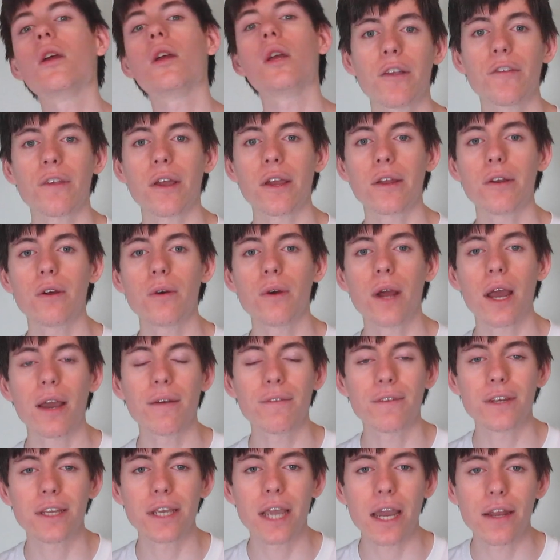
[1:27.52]
because I don't have
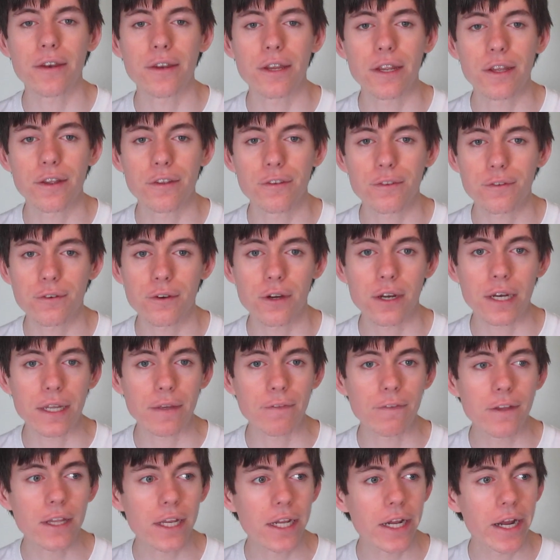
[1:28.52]
any ideas for any
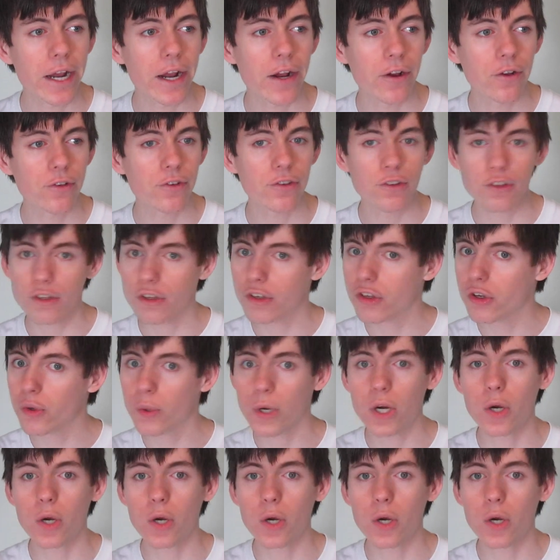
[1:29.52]
videos, to do a